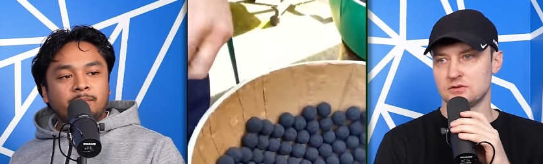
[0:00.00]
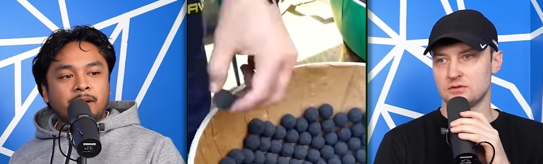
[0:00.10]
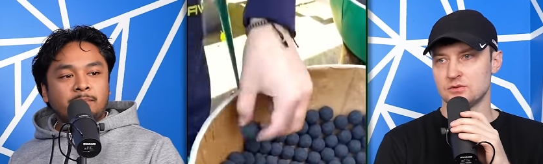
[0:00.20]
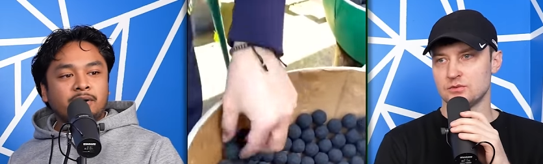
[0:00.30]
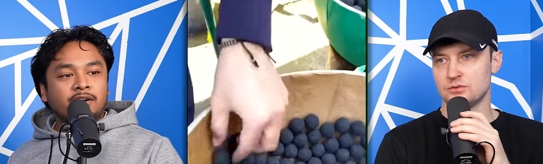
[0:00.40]

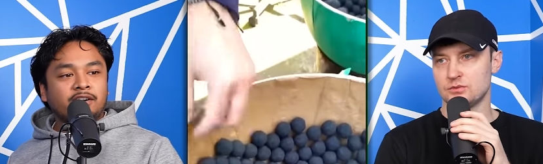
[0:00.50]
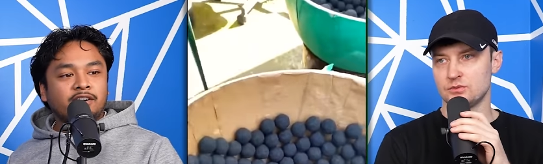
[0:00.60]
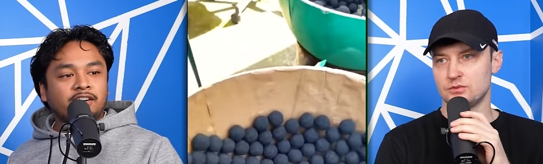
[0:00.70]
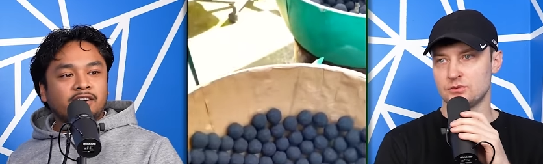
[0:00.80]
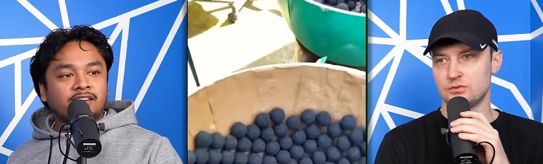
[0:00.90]

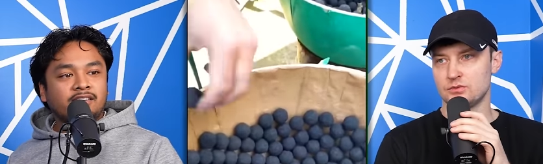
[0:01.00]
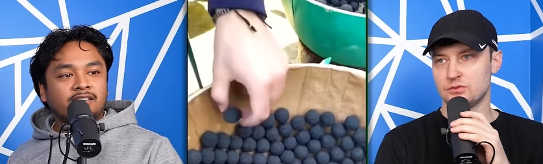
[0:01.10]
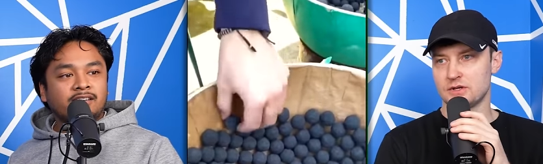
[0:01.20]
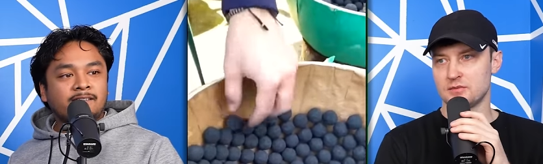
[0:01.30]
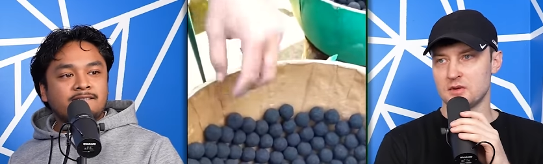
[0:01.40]
Speaker 1: Pepper.
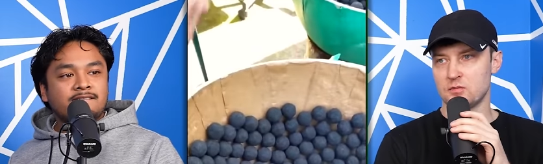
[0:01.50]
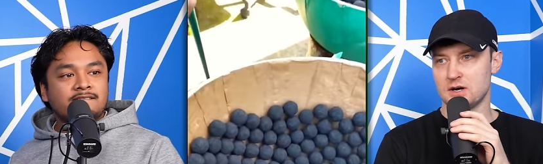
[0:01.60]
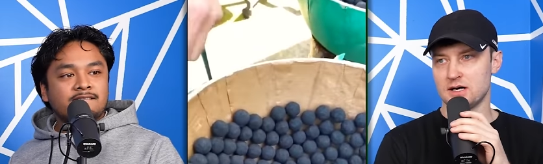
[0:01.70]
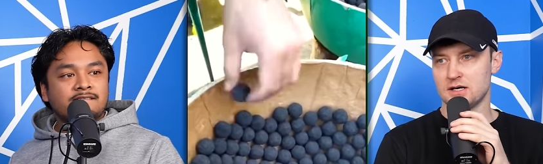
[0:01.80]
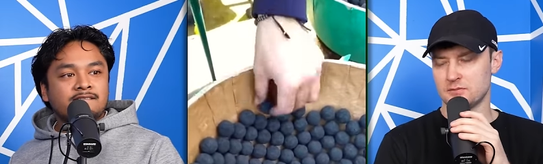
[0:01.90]
Ooh, give me
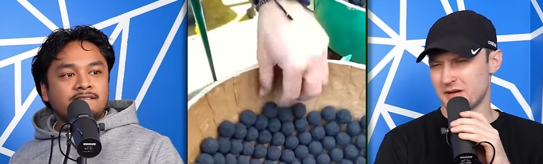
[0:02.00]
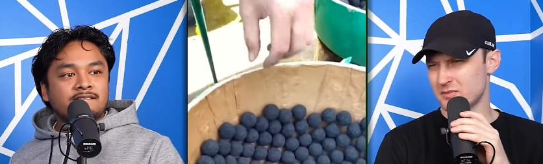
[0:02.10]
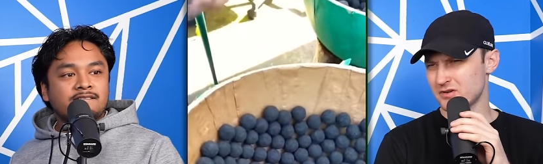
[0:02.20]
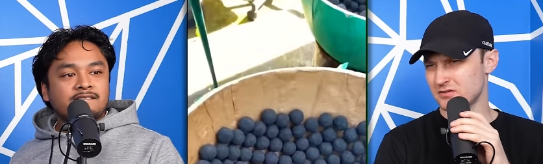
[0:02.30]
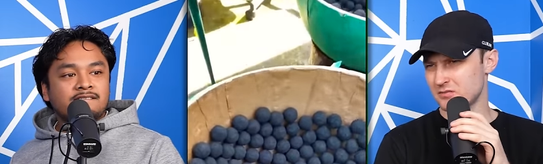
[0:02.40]
one.
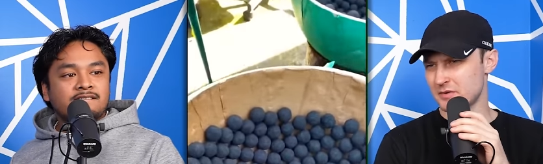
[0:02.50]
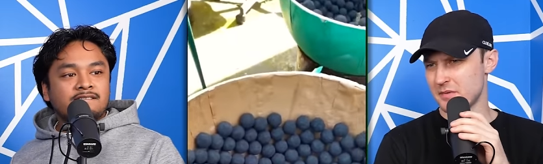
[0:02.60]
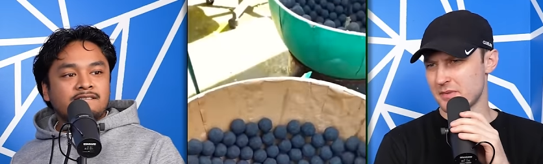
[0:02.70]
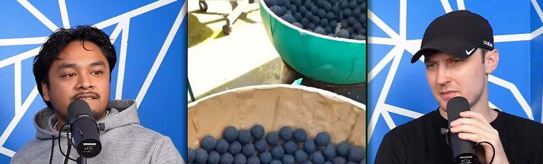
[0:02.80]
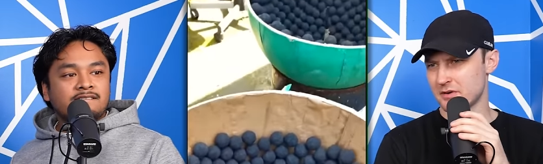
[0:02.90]
Pepper? What do you
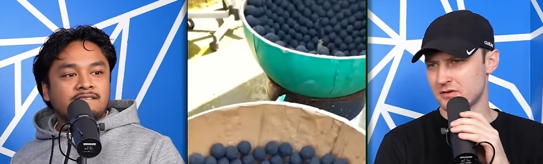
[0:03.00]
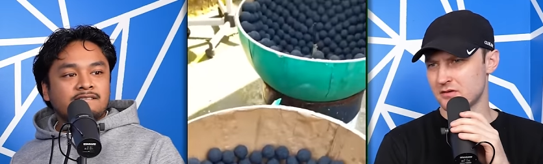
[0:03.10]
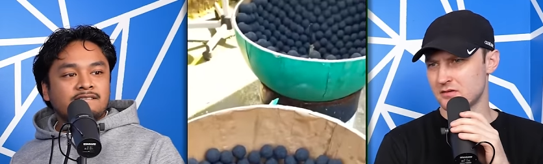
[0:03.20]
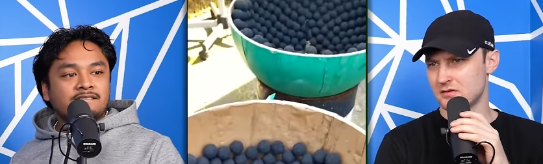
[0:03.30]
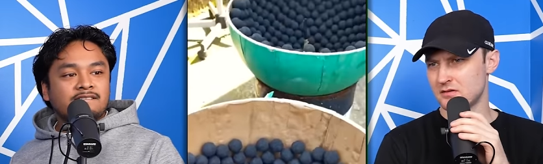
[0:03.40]
mean pepper?
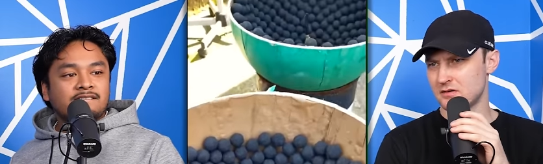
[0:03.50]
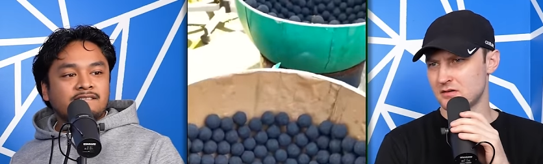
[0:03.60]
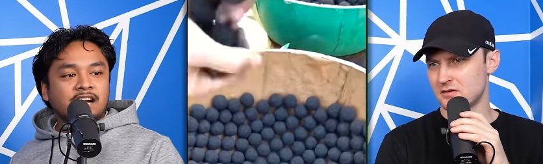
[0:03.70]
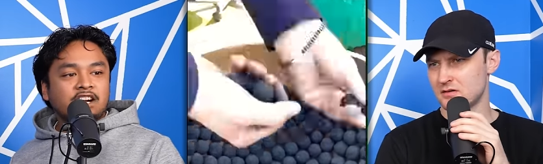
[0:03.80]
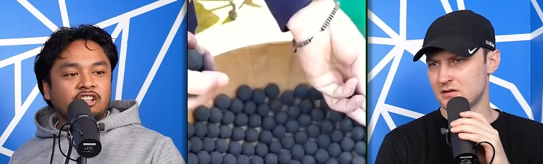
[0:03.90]

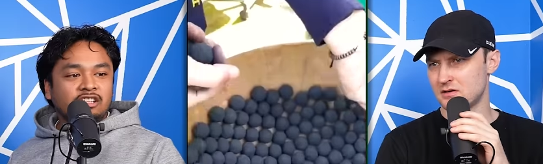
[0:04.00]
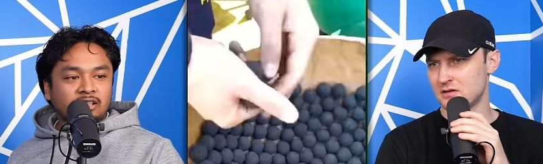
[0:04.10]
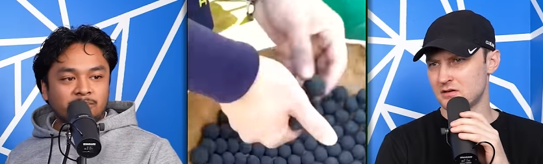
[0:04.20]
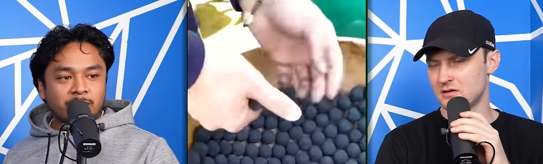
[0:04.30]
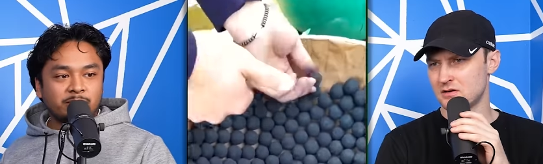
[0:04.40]
Speaker 2: I don't know. They look
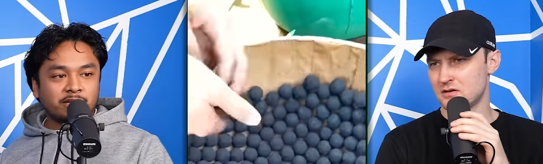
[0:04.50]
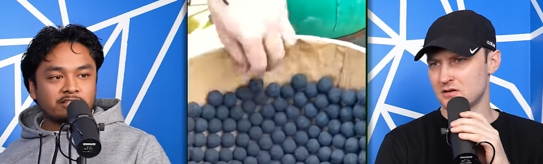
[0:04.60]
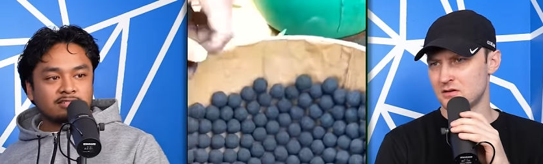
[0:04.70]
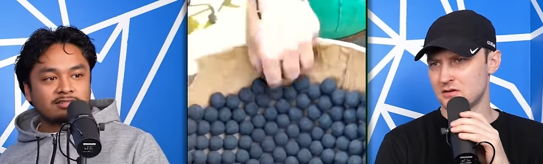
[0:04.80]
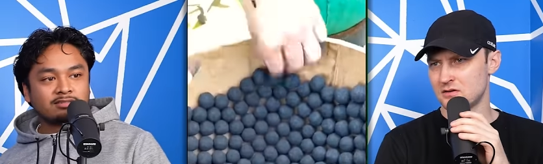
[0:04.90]
like pepper
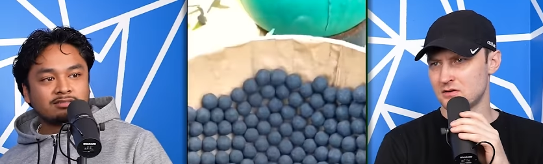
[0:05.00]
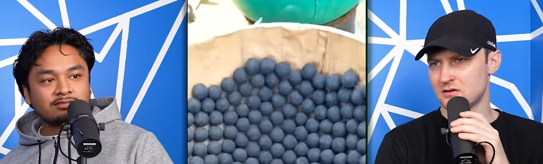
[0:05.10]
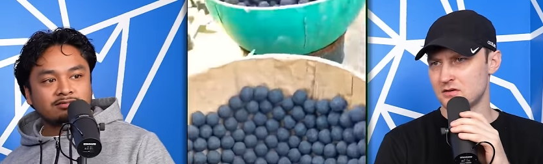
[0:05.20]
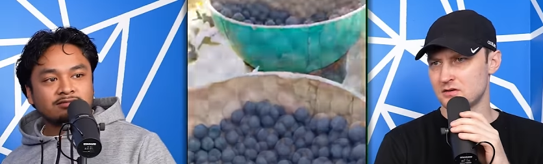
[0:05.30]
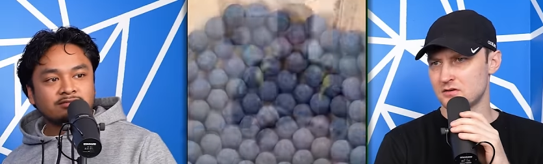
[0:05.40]
balls.
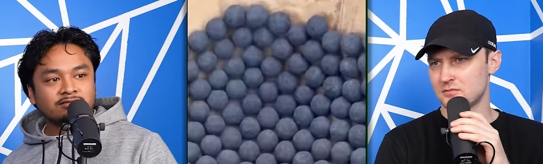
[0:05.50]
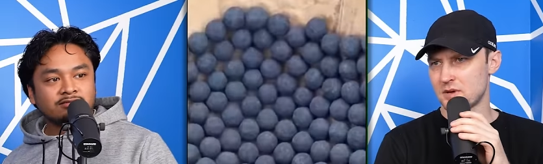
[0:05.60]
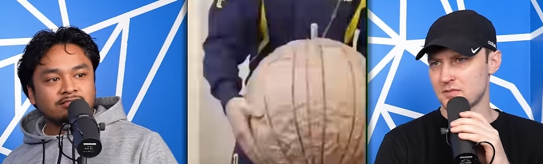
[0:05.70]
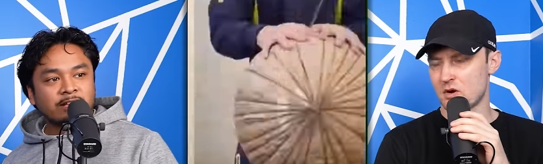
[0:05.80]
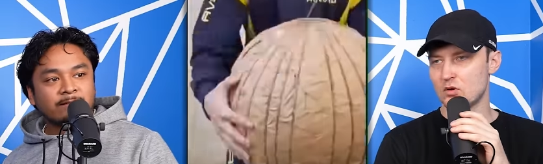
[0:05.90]

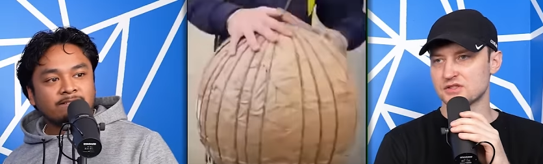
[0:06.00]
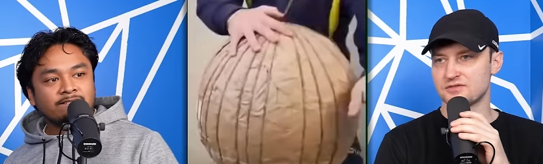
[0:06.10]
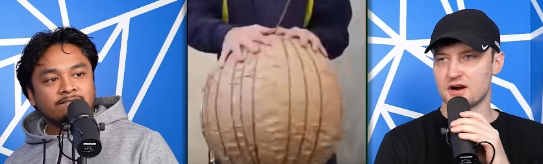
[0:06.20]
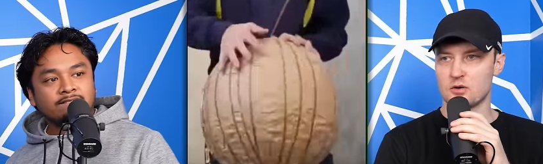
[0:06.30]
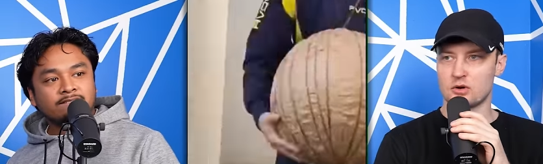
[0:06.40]
Speaker 1: Pepper. Oh, it's a
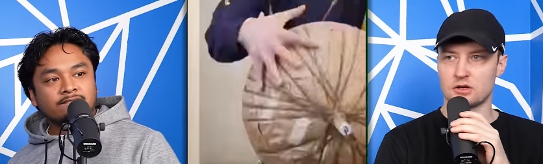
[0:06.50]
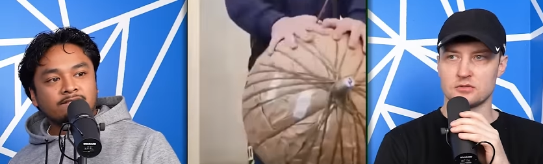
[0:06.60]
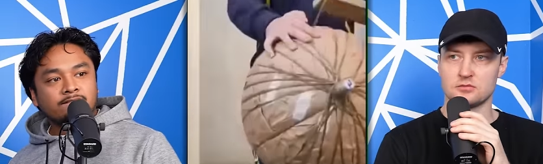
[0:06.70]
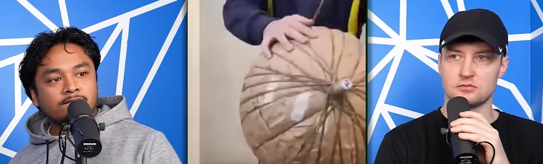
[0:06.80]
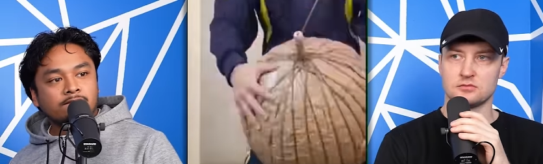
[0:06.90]
firework.
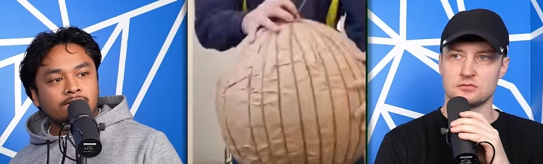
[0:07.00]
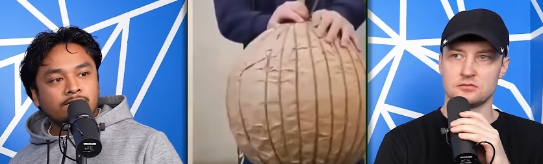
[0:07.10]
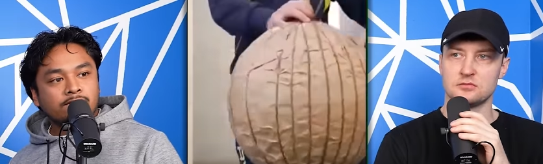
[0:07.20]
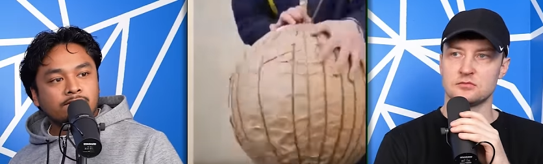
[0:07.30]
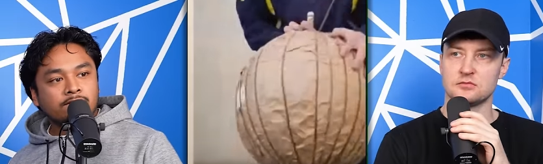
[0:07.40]

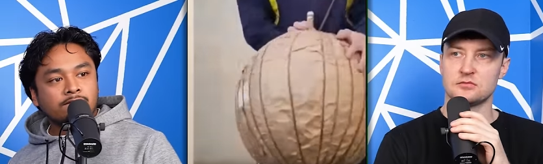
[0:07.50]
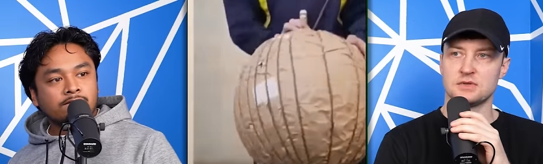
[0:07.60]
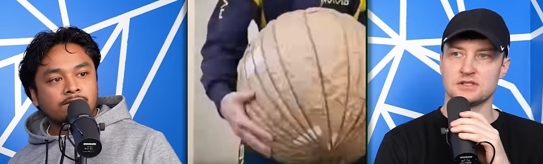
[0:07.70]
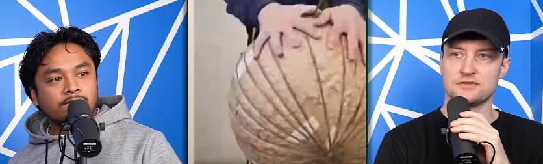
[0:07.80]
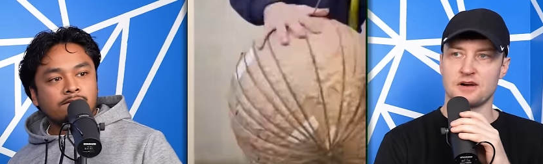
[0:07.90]

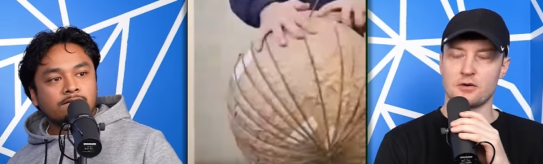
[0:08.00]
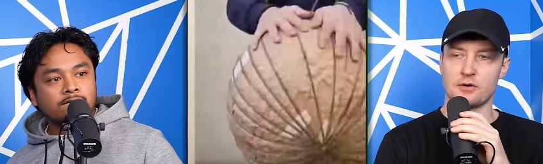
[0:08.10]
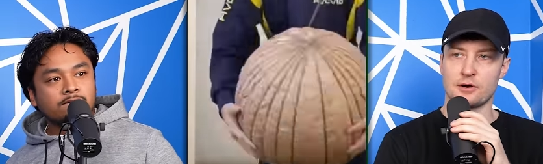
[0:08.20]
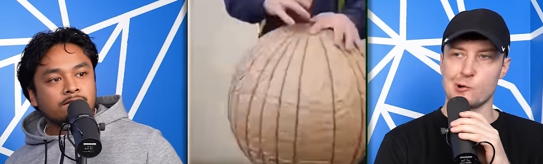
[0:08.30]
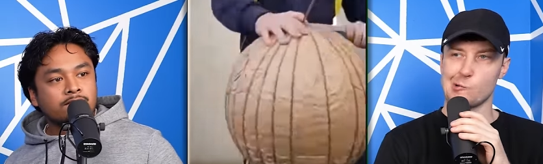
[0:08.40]
It's a
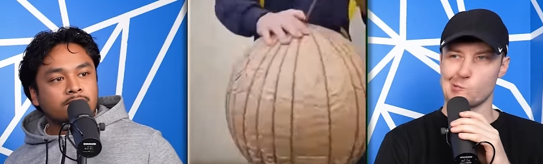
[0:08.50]
firework.